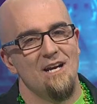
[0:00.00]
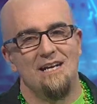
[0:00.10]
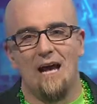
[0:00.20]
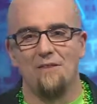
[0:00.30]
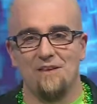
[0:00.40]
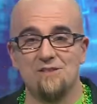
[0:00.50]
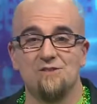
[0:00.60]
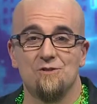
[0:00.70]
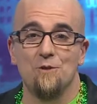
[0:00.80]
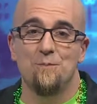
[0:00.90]
Now,
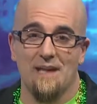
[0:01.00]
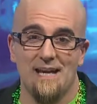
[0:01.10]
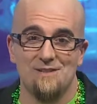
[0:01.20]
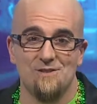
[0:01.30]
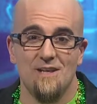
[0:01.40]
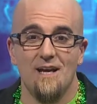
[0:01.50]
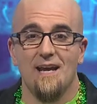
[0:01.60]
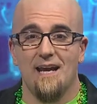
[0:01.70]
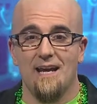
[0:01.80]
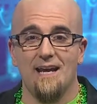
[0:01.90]
this took place
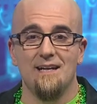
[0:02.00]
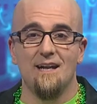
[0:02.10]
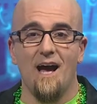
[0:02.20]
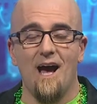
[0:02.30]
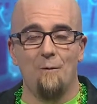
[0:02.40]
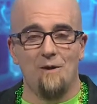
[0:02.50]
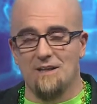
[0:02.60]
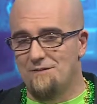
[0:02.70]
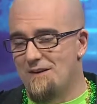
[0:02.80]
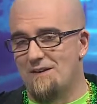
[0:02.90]
in uh,
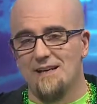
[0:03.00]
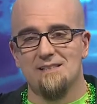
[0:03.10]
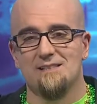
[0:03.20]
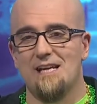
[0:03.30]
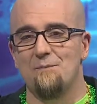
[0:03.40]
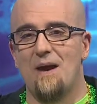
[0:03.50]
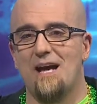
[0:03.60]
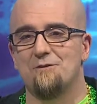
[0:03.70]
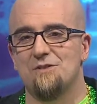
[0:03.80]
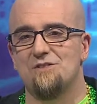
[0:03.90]
one of the various St.
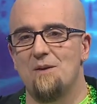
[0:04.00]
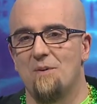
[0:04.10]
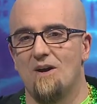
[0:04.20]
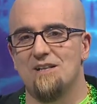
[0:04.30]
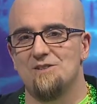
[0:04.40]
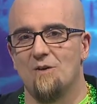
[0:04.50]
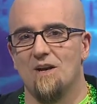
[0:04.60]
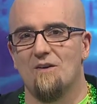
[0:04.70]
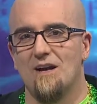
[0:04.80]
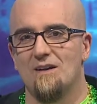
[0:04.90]
Patrick's Day parties
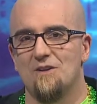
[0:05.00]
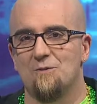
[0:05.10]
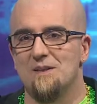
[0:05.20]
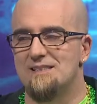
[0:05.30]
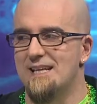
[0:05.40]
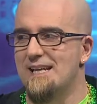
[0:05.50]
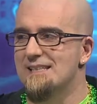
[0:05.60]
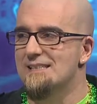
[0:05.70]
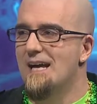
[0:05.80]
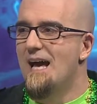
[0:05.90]
going around in the Twin
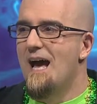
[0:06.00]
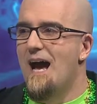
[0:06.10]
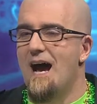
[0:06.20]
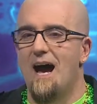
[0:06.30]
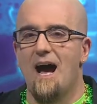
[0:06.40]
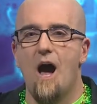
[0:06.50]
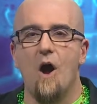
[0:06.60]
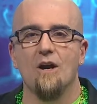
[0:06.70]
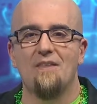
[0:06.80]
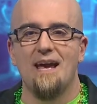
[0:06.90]
Cities. Uh,
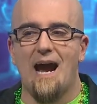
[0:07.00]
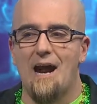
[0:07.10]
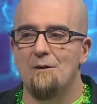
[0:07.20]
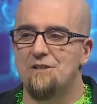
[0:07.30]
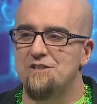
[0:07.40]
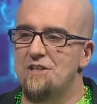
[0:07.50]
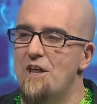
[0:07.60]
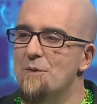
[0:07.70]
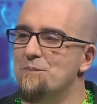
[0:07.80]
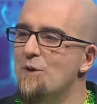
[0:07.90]
are they Irish? It's
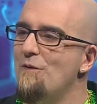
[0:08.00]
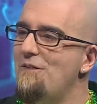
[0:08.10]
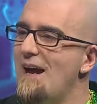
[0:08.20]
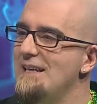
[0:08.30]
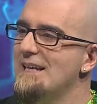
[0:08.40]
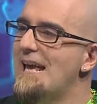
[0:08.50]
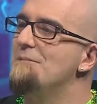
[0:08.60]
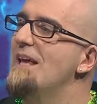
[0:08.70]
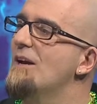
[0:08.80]
another profiling game.